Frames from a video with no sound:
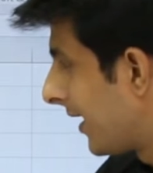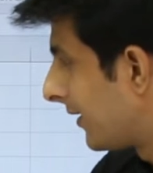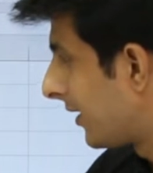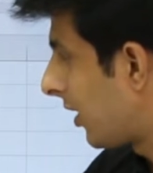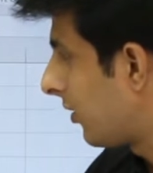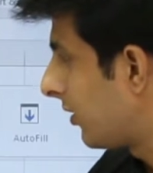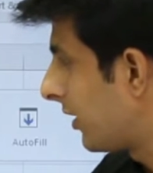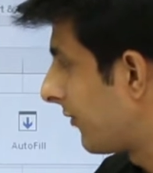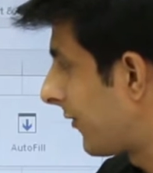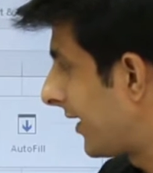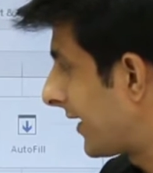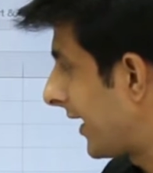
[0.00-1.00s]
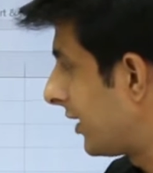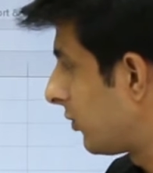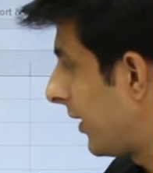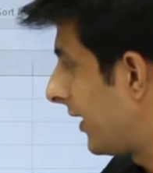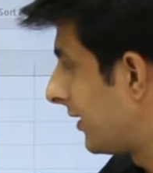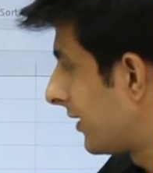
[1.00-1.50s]
Now, if I try
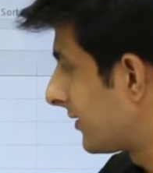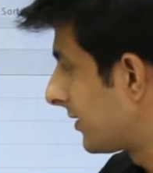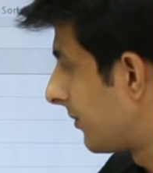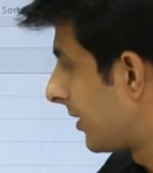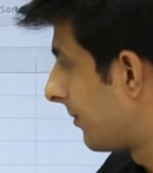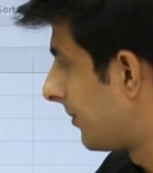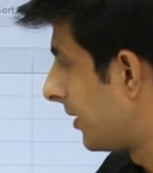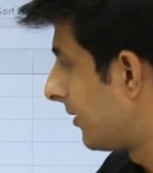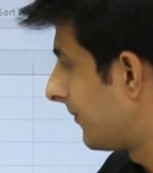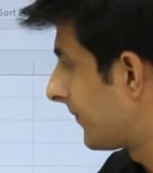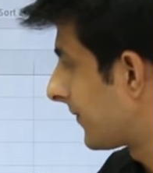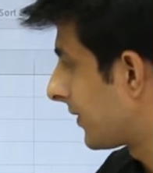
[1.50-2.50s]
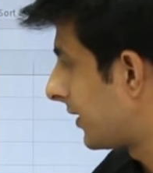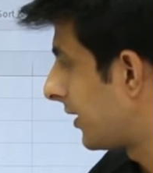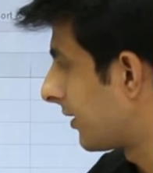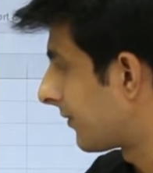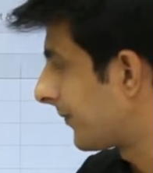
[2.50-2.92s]
to enter some number here,